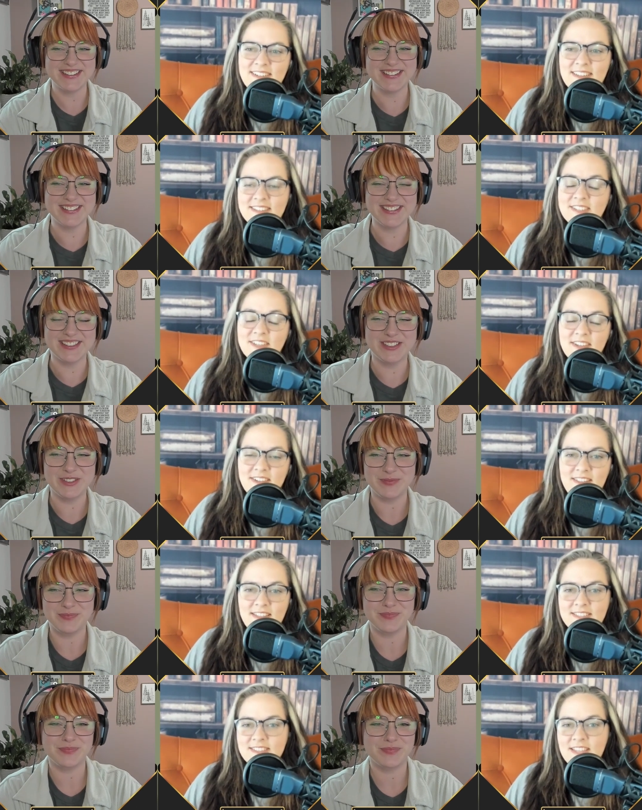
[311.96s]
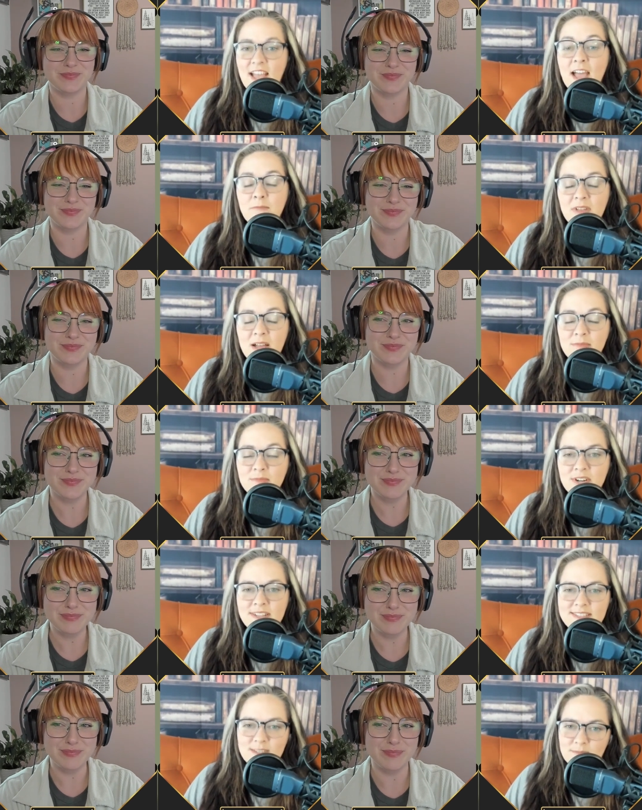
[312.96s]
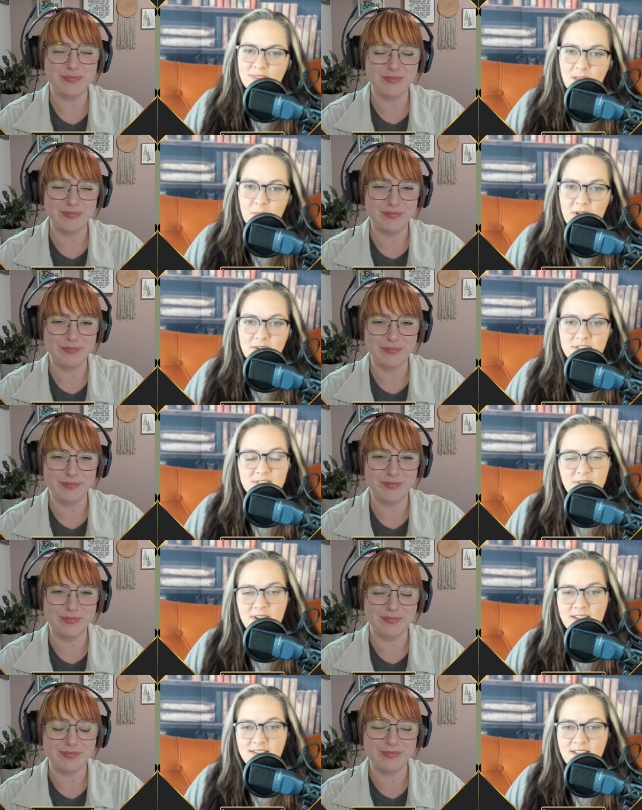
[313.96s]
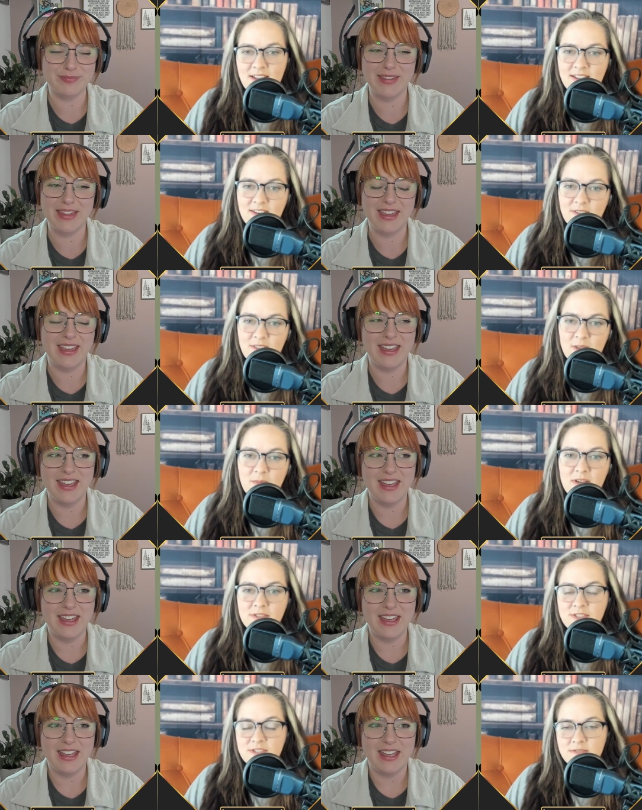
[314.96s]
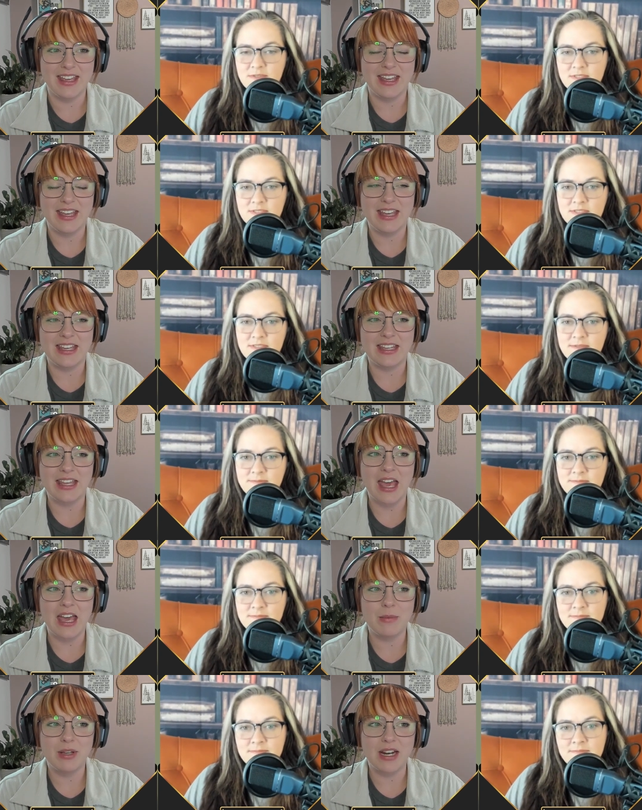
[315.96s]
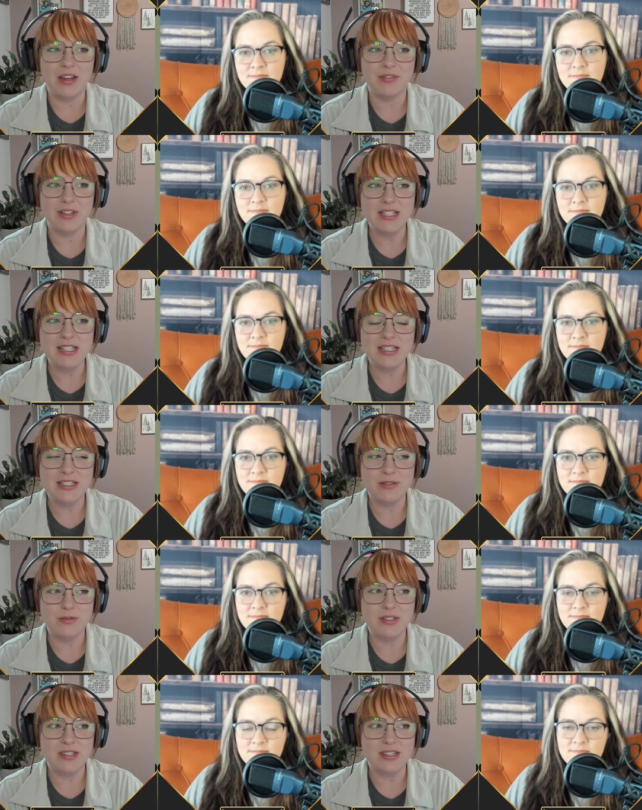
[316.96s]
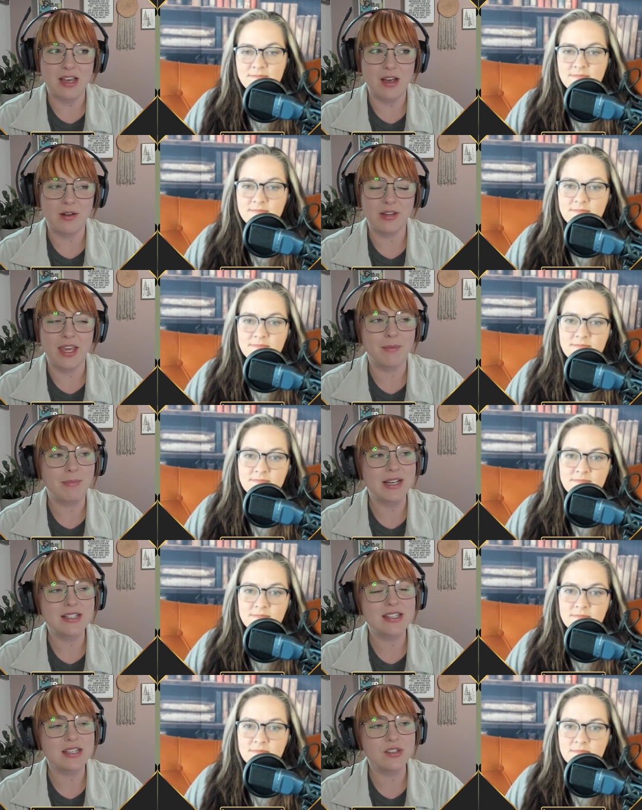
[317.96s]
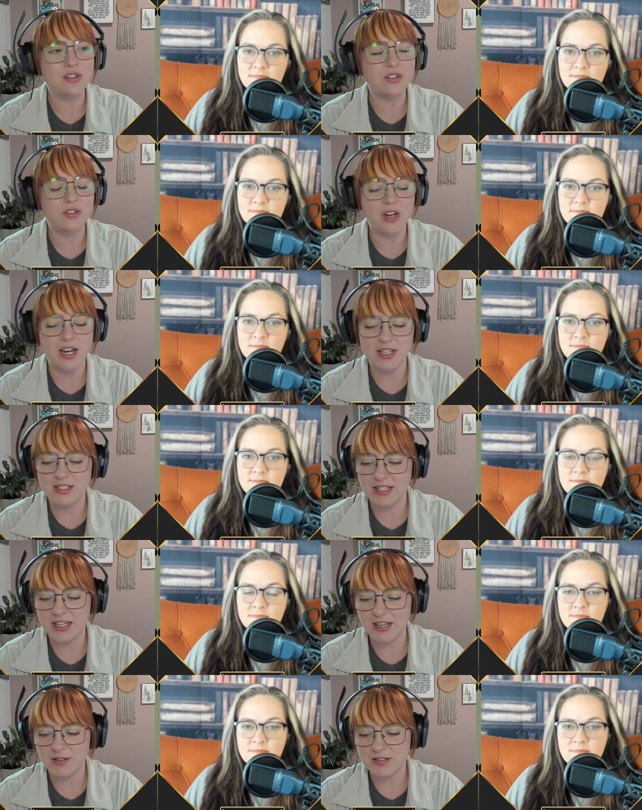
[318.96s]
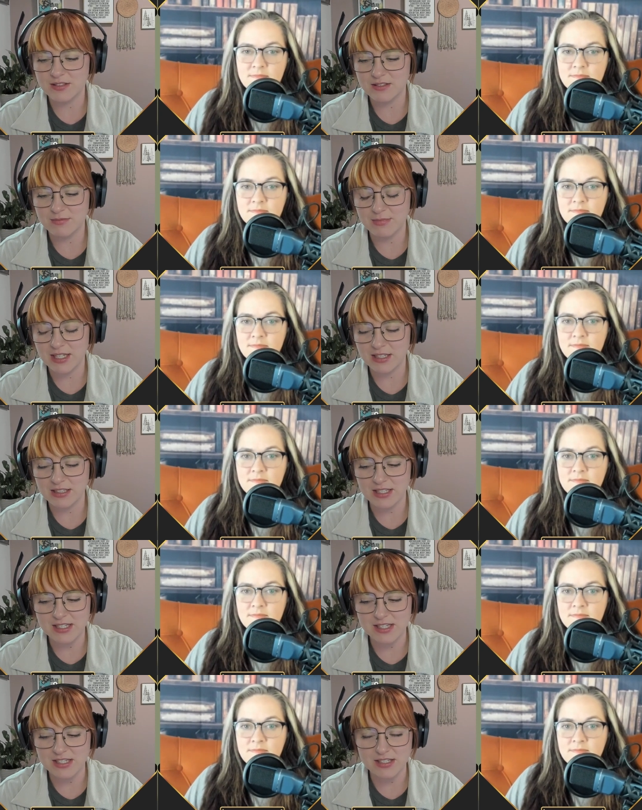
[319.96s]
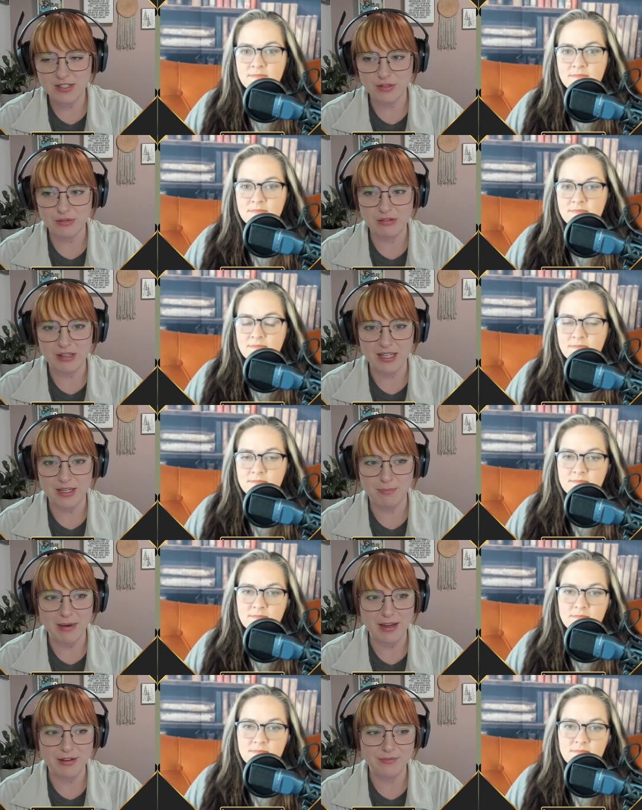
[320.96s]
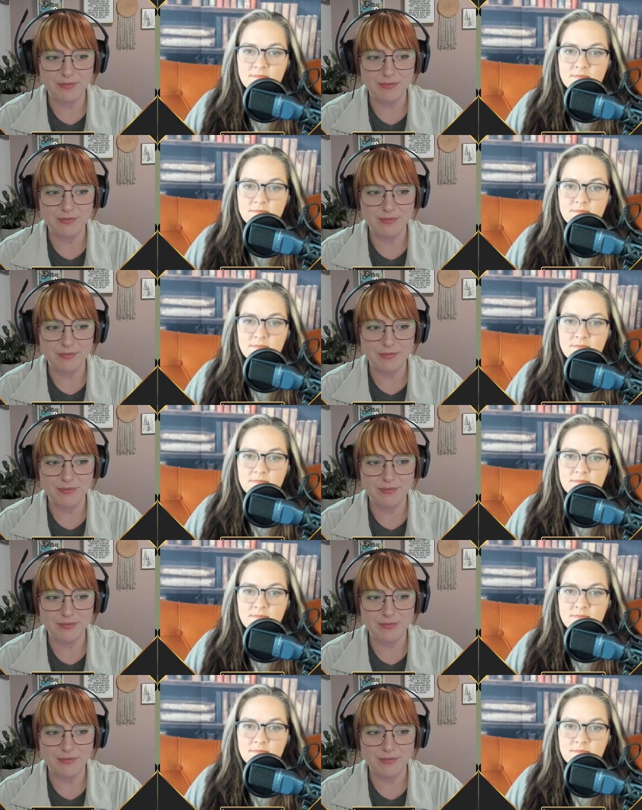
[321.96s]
Speaker 1: That's good. That's I'm I'm learning something about you. I didn't I didn't know that about you.
Speaker 2: Yeah, I mean, I've listened to some, like, my sister tried to get me to listen to, like, my,